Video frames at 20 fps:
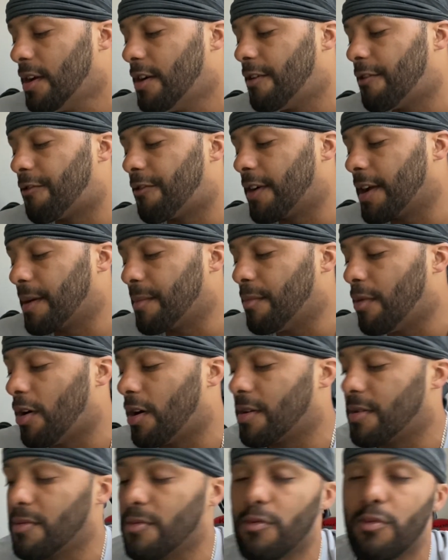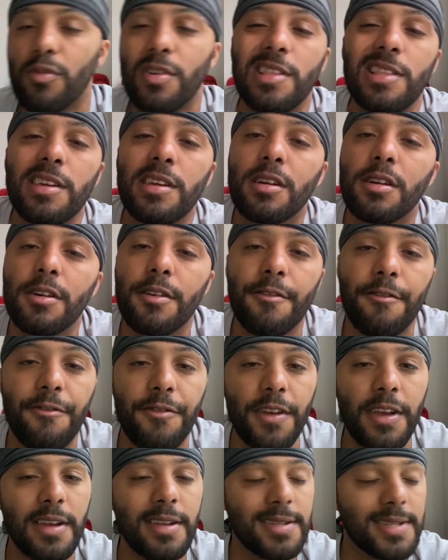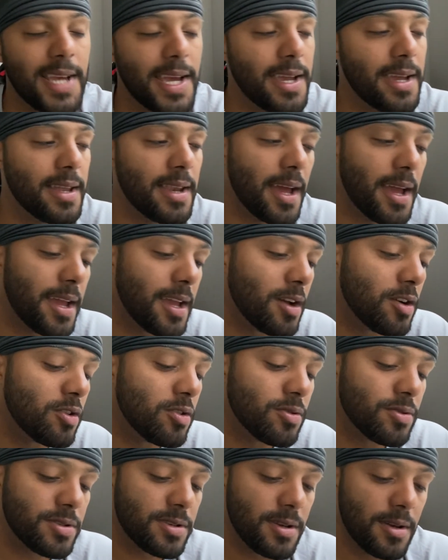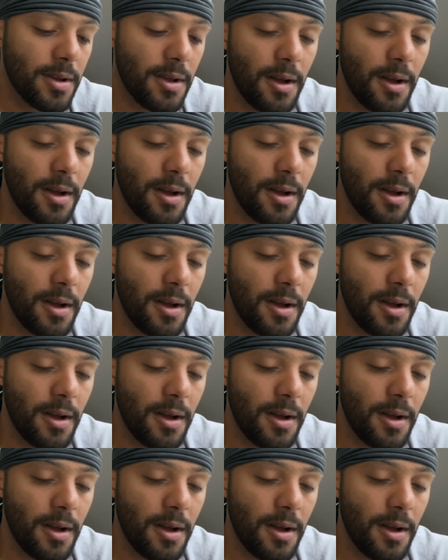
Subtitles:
Frank Martin, really good feet, taking angles,